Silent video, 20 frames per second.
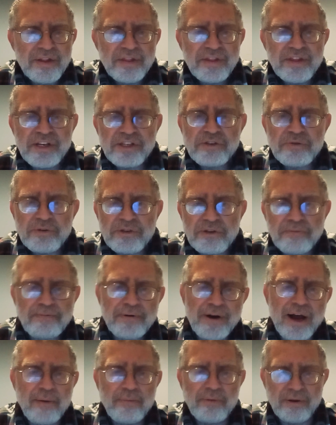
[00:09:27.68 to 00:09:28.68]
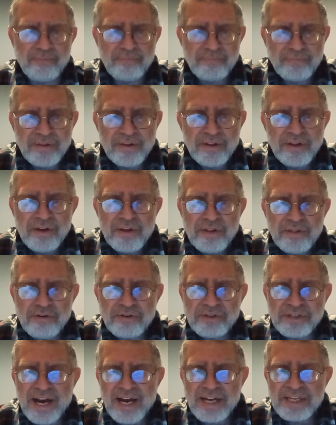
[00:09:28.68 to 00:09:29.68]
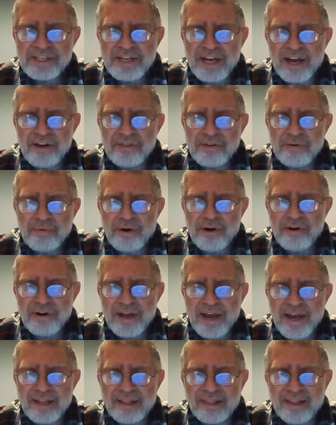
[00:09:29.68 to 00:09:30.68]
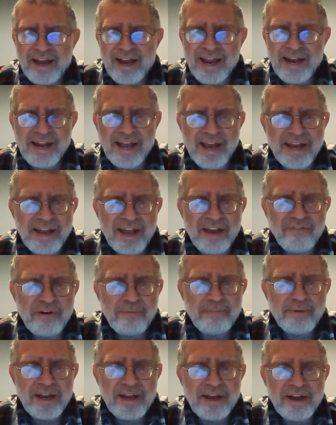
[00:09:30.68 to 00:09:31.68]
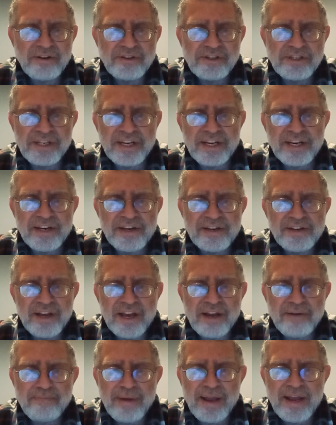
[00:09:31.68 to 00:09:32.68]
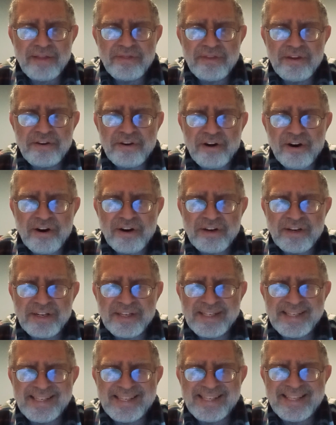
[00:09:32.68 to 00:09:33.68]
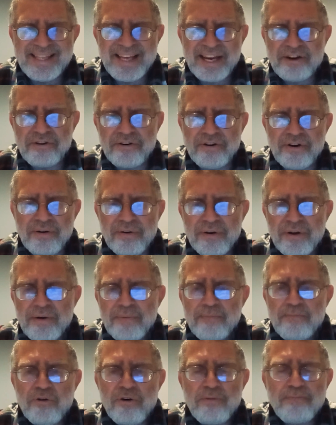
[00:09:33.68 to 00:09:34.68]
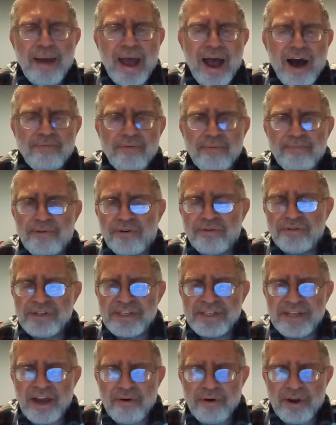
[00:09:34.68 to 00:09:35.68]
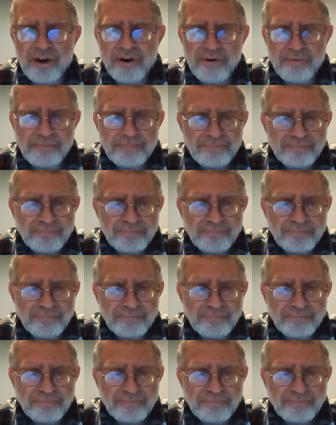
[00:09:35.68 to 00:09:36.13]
This was the problem. Those guys down the road had light and everybody else didn't. It made the darkness thicker, more palpable, scarier.